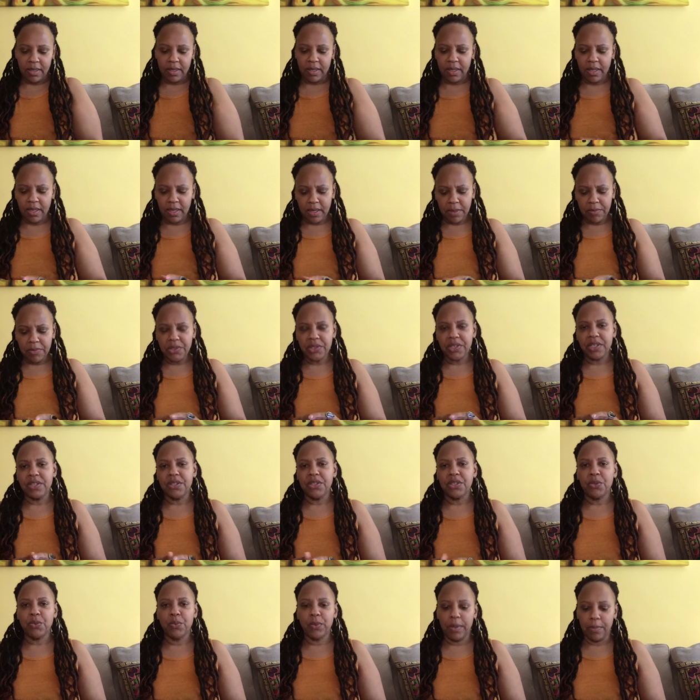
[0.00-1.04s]
and I'm just going to
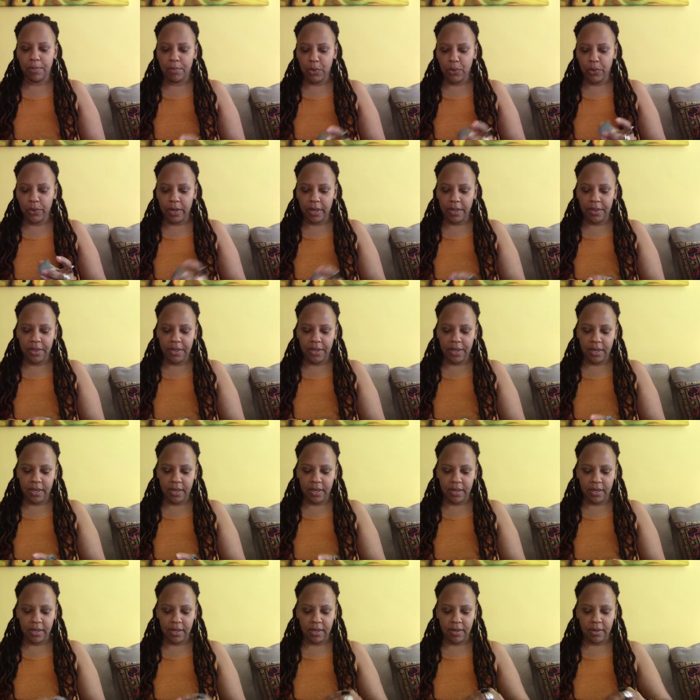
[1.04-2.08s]
do one more, I think.
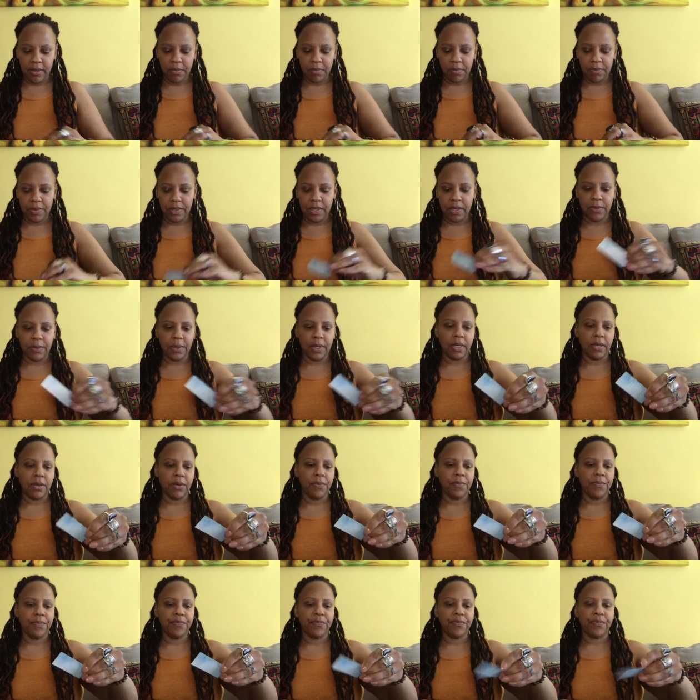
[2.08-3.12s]
Oh, there we go.
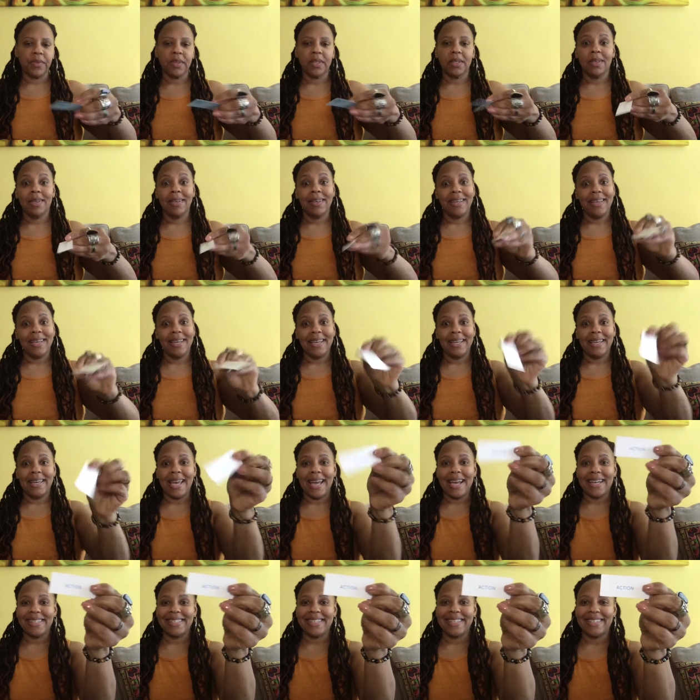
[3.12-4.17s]
And
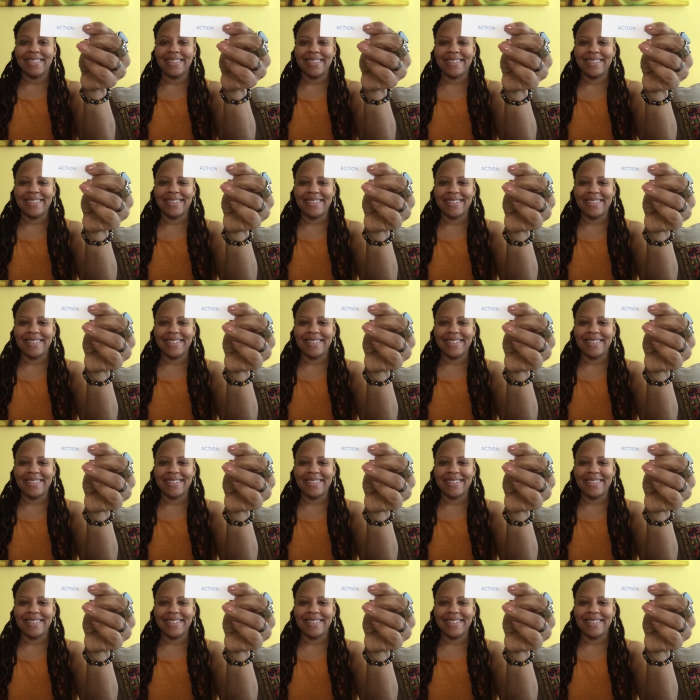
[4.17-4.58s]
action.